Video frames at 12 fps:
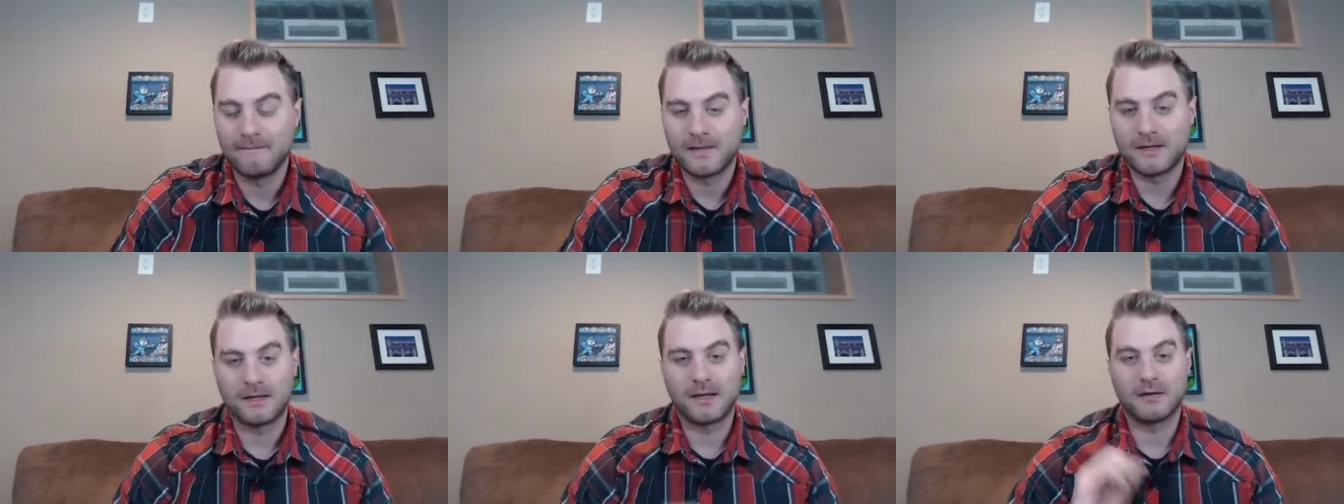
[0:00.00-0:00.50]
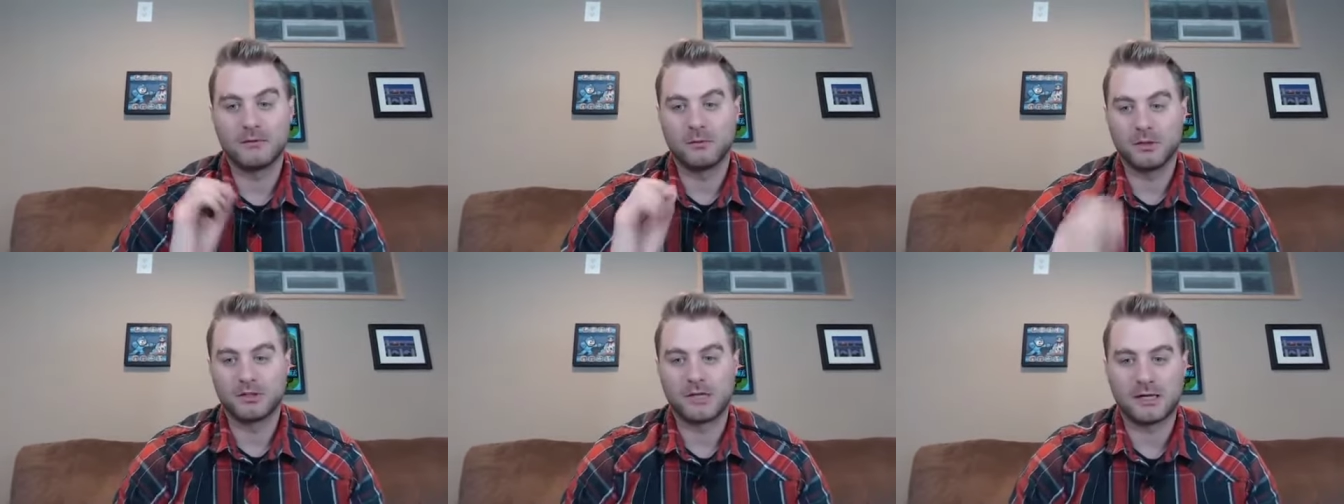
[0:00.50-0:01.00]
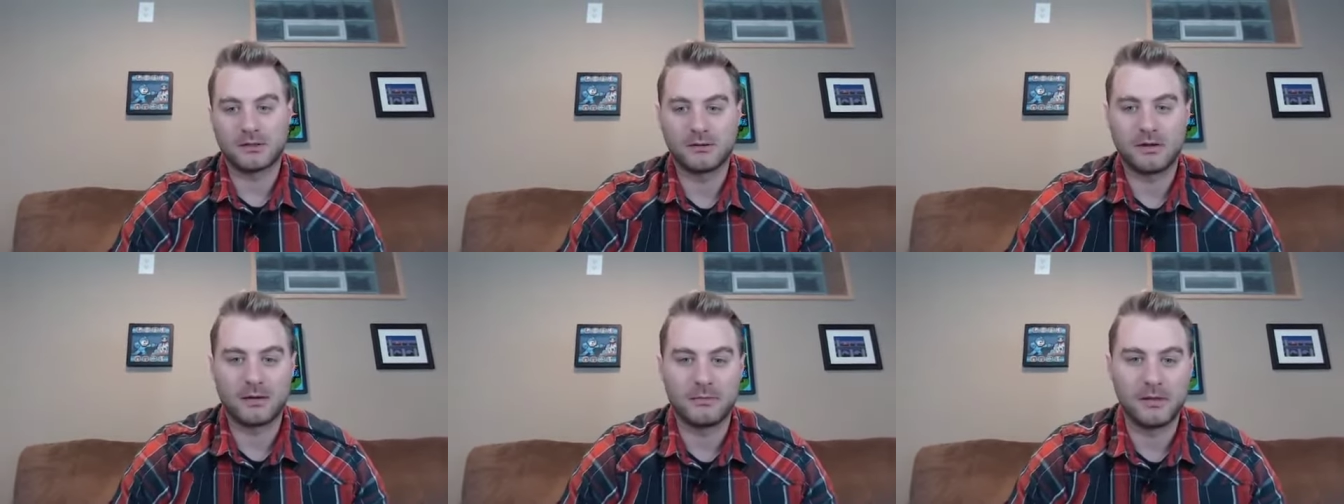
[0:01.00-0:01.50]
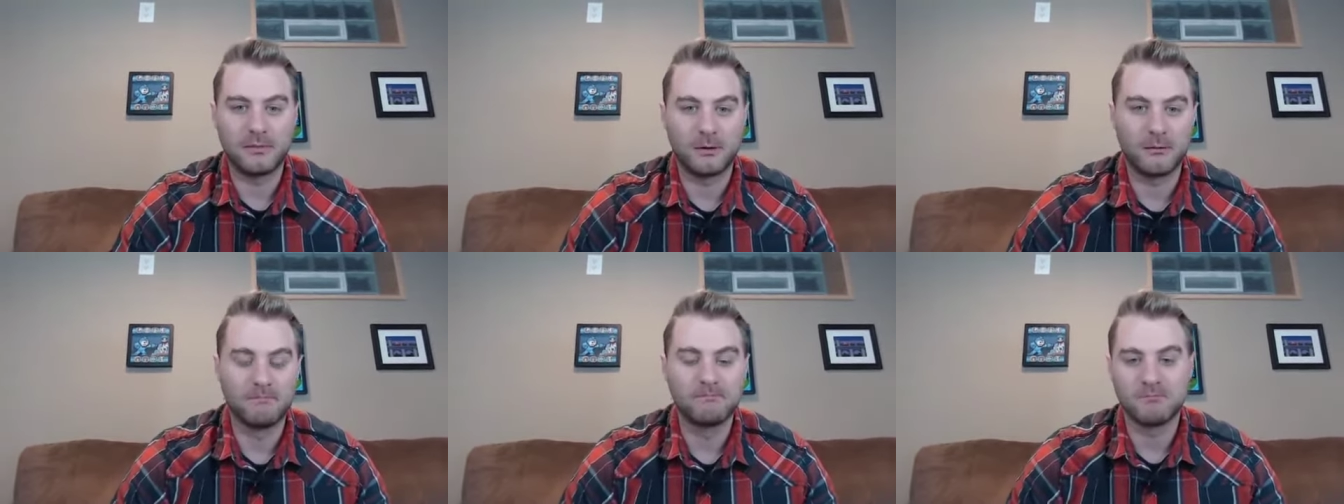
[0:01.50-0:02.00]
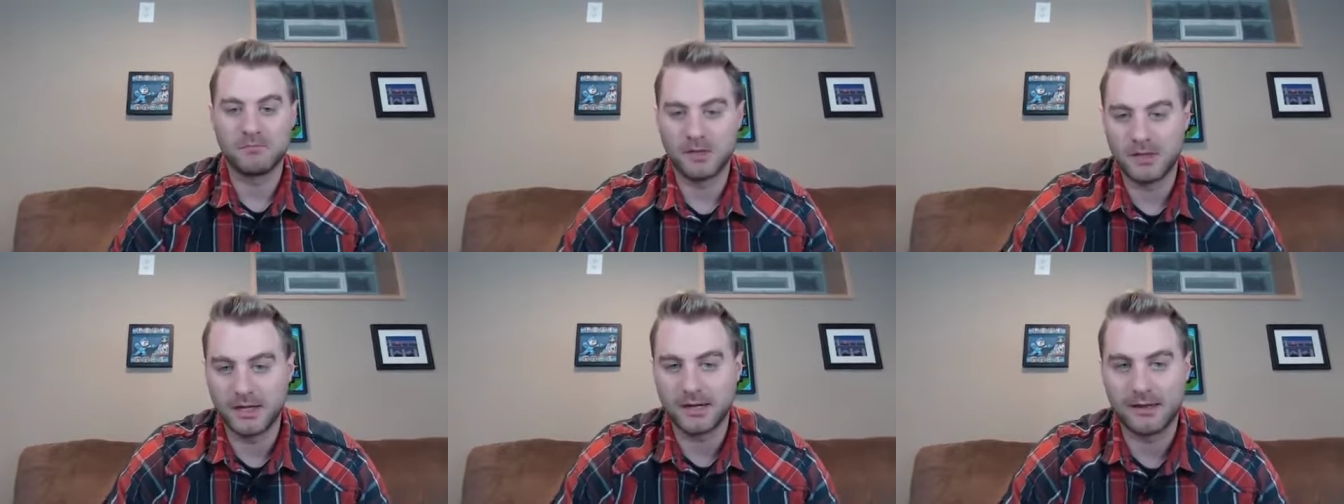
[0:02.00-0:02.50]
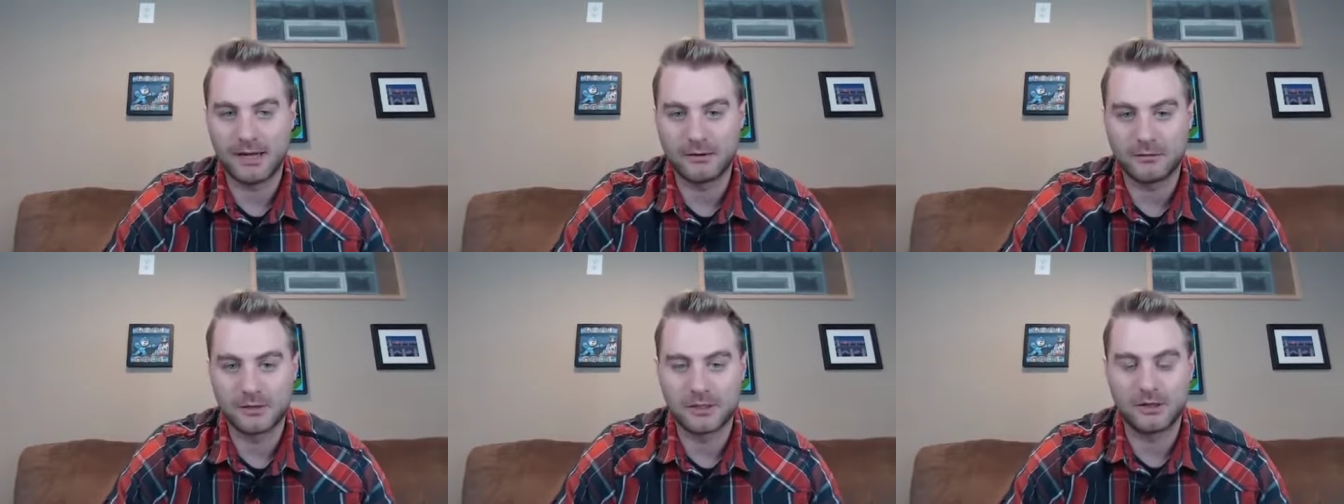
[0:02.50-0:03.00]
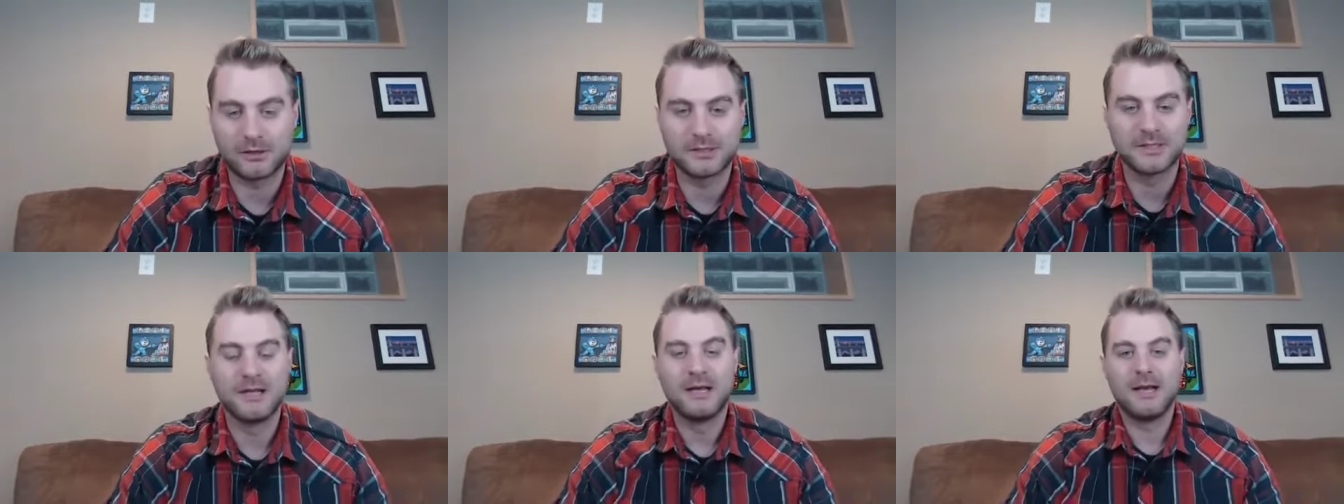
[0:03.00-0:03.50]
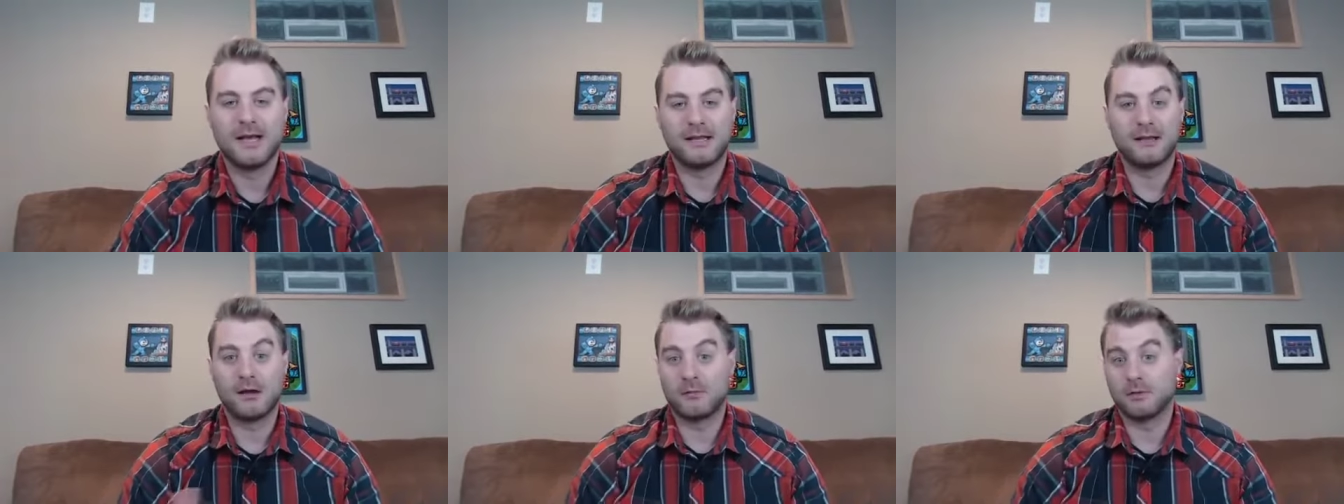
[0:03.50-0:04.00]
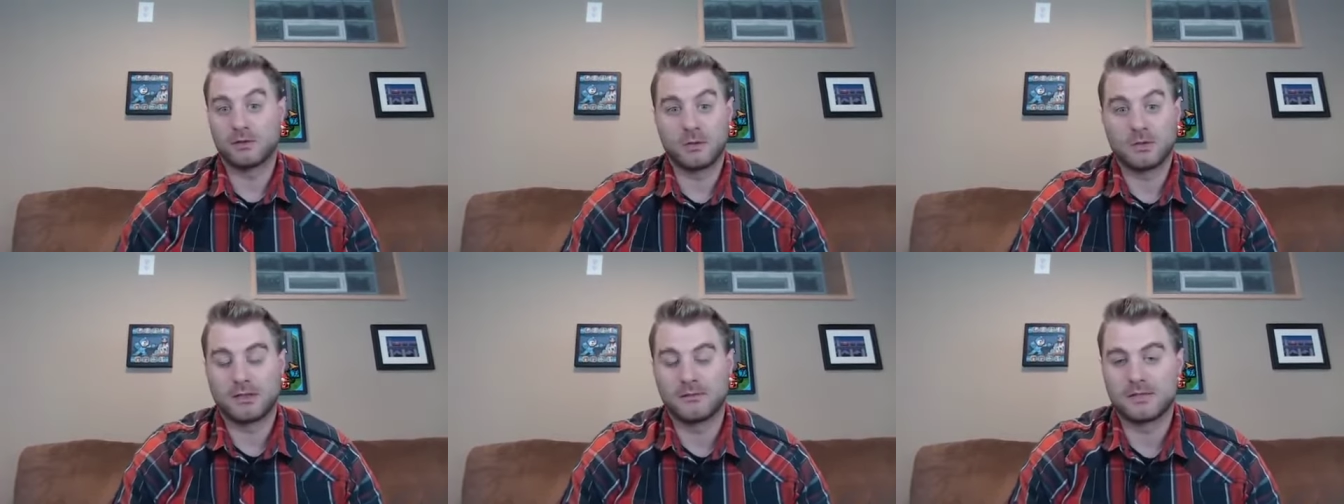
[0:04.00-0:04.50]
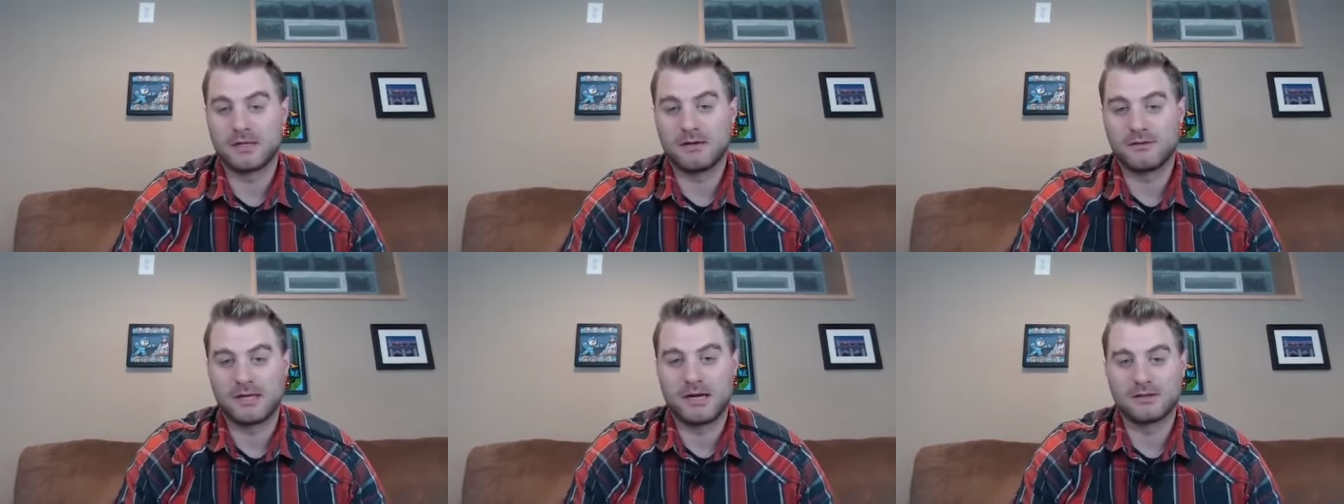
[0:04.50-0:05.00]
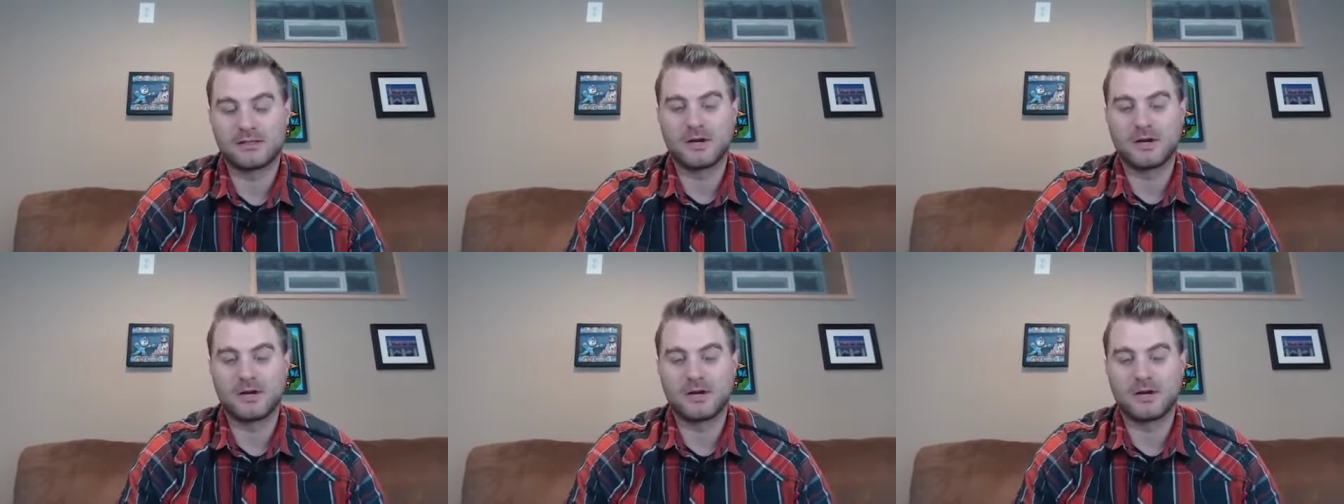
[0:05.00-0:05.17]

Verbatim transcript: And again, when you talk to a lot of people, you get a lot of results and the numbers work themselves out.